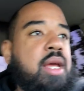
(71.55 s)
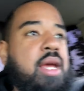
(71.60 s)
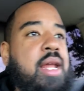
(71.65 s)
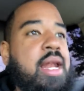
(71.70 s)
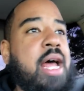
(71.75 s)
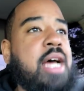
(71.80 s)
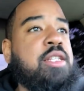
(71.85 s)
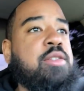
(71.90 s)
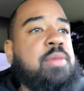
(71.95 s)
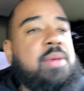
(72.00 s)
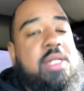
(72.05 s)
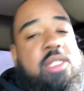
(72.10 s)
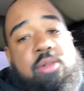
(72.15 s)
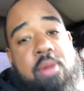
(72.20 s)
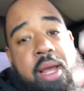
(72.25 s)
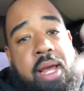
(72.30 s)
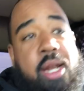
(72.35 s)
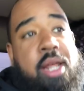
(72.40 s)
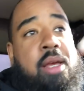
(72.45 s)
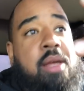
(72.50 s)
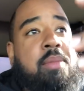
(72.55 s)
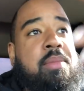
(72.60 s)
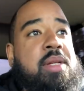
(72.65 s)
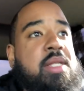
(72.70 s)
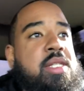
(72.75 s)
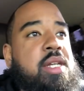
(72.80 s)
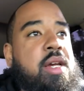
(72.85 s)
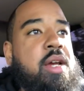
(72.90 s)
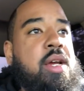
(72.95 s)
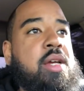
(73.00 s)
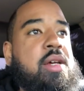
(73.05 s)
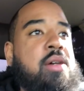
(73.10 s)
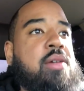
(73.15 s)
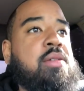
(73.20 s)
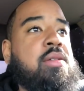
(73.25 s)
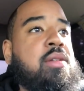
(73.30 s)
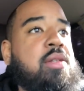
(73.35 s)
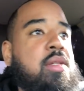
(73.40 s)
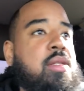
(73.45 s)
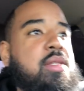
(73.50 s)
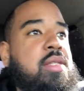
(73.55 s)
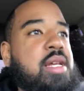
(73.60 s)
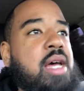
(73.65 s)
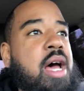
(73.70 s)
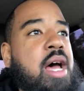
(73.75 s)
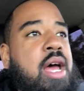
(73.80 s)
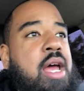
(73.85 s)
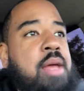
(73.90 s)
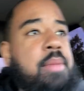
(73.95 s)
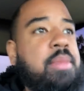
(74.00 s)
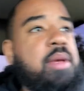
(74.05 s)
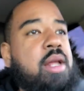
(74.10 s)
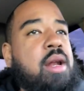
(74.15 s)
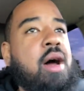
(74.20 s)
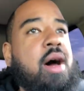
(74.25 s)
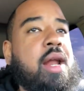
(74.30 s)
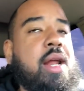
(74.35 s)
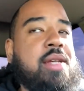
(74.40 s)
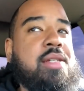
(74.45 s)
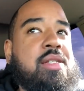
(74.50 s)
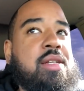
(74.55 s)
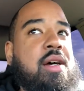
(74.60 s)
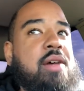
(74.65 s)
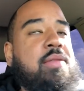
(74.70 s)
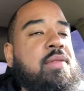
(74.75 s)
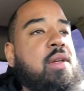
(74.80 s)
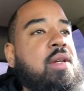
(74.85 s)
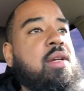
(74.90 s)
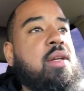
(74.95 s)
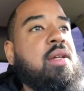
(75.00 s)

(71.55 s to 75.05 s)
And that's with training, material, time, and all that stuff.